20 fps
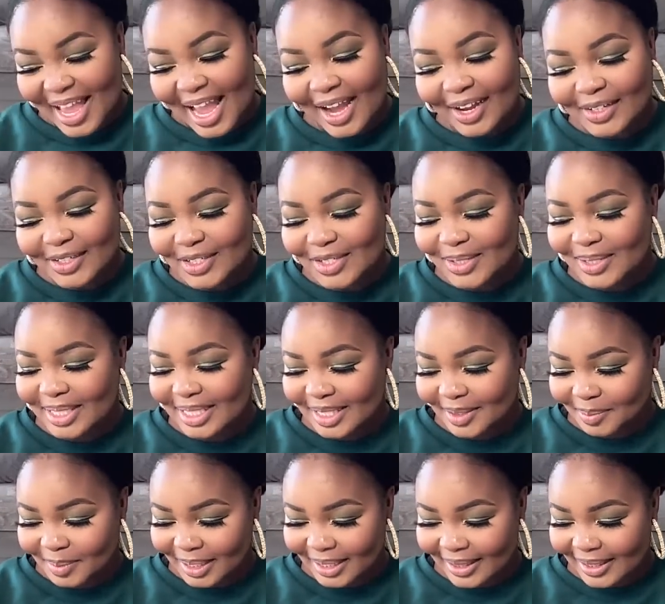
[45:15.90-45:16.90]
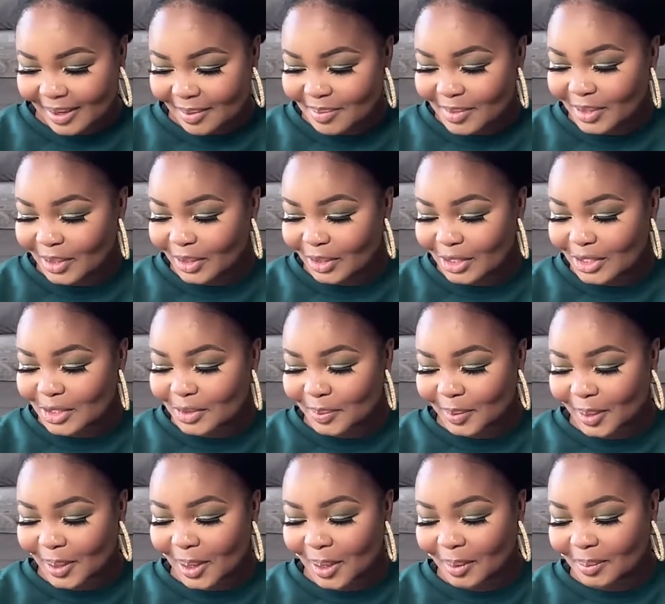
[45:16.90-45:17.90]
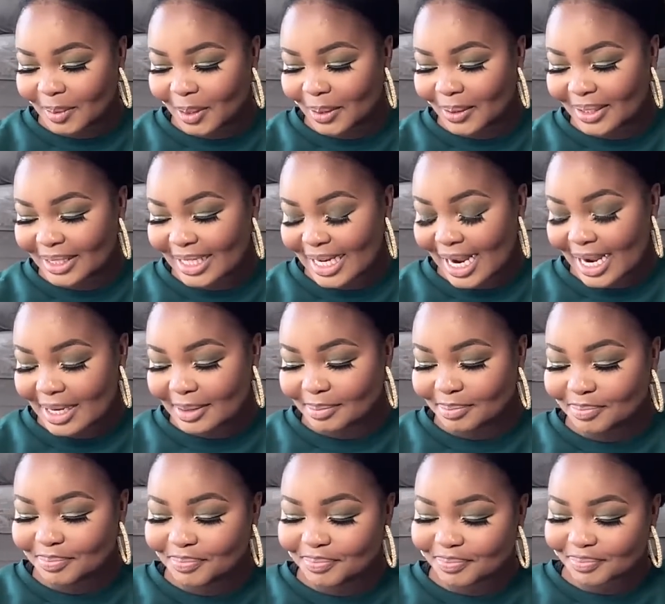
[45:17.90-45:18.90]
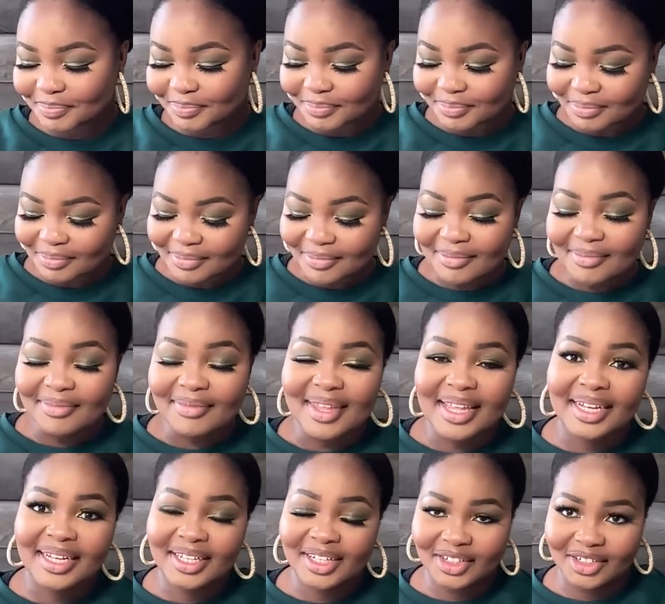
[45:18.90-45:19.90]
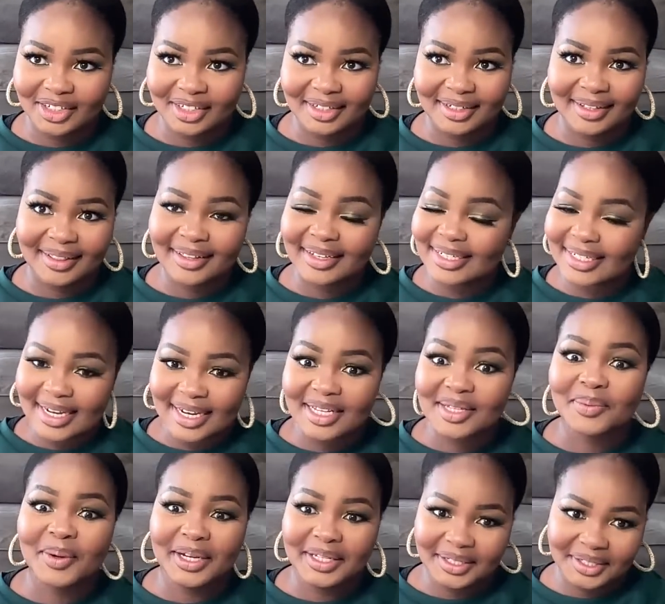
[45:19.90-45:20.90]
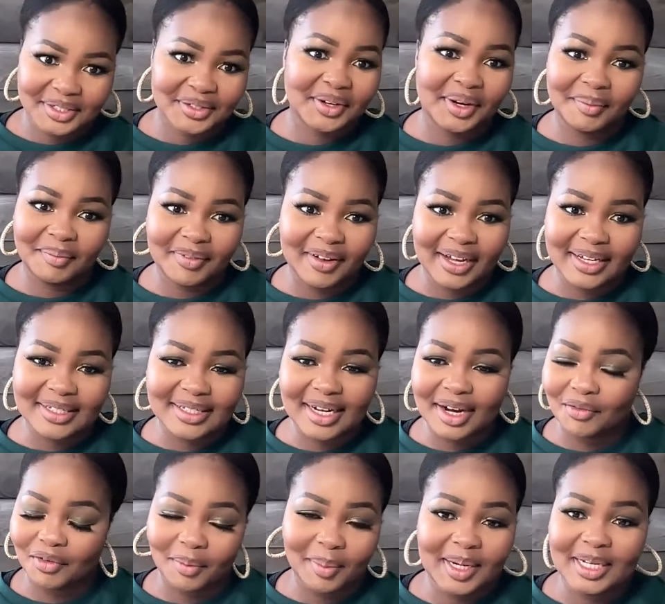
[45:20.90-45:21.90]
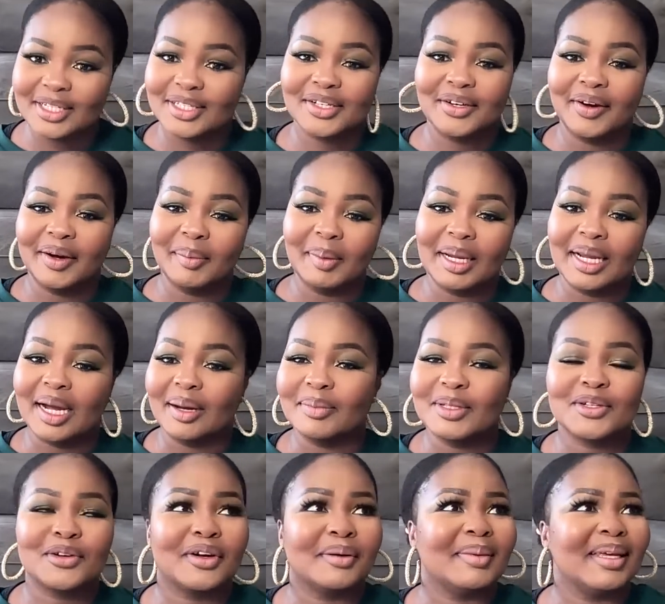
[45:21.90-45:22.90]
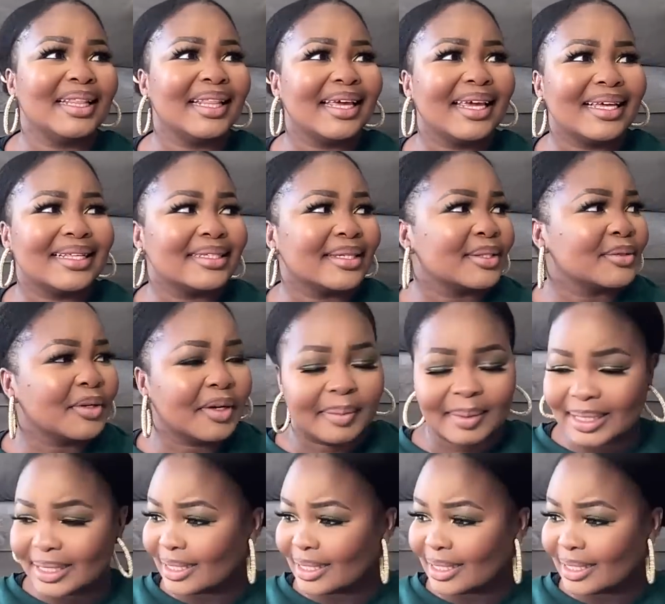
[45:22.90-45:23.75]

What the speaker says: How do you discipline them? You look super calm all the time. Look, there are days where it's a scream fast. Everybody's screaming. I'm screaming. The kids are screaming.